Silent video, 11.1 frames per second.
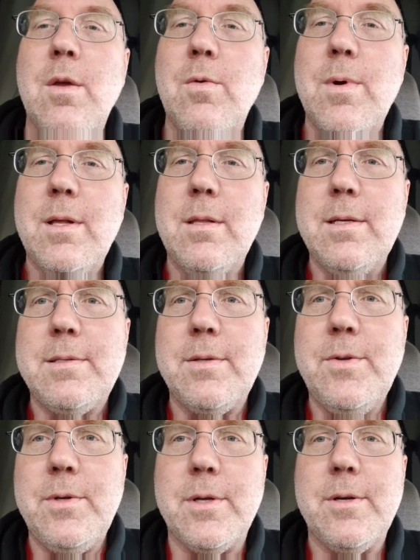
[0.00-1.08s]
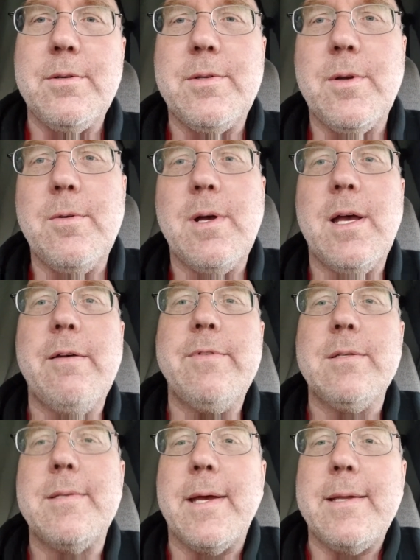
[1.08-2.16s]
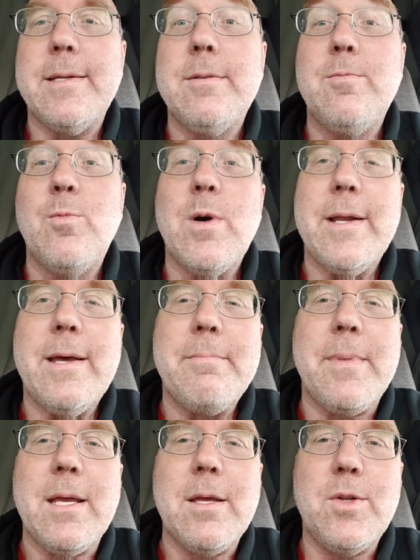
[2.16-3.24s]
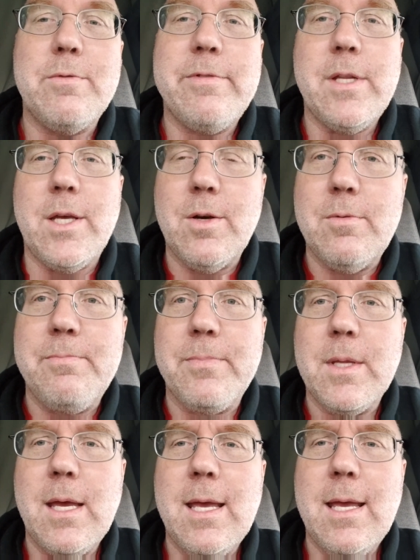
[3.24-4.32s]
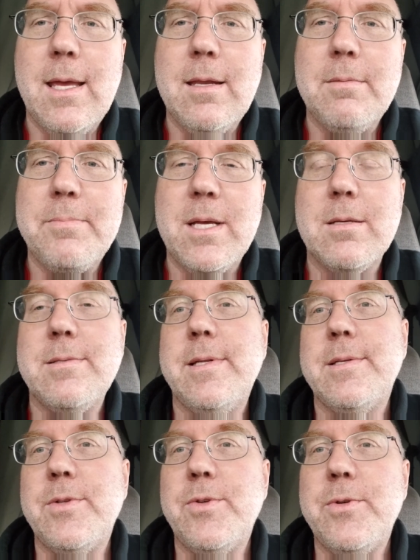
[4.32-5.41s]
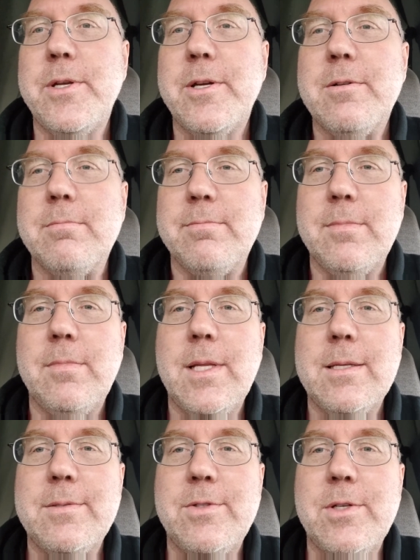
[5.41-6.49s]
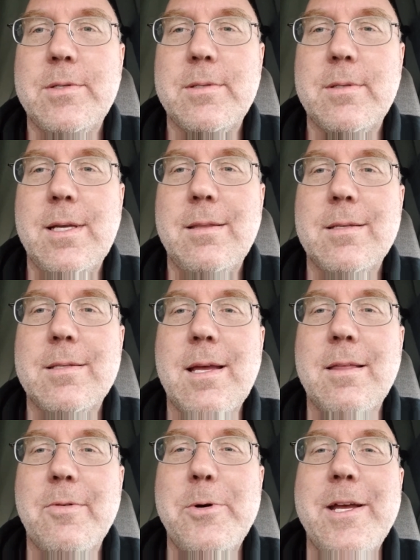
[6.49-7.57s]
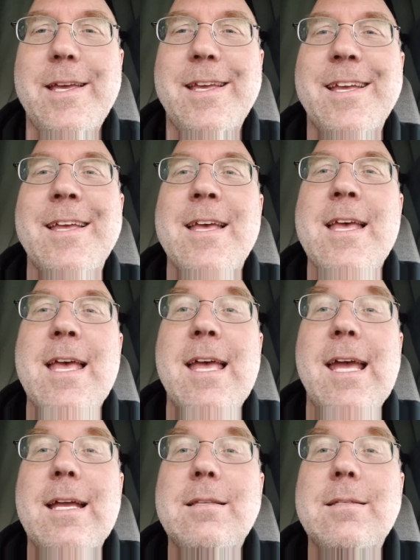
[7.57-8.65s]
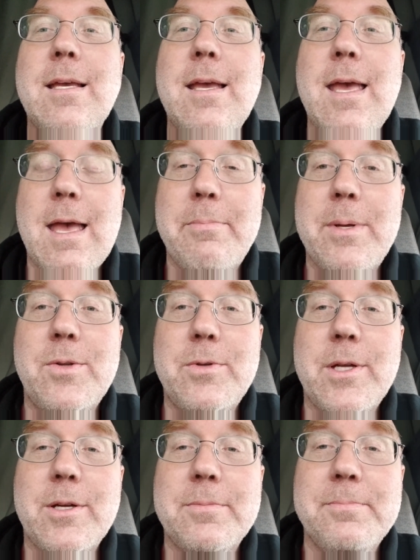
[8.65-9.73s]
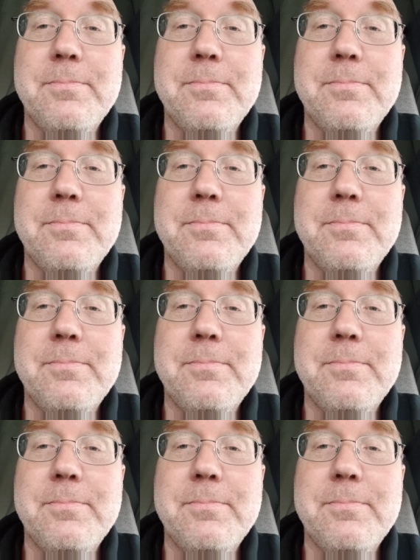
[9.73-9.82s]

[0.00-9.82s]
Well, it's a new year, so I've decided why not make a new video. And because it is a new year, let's just get this out of the way and say Happy New Year.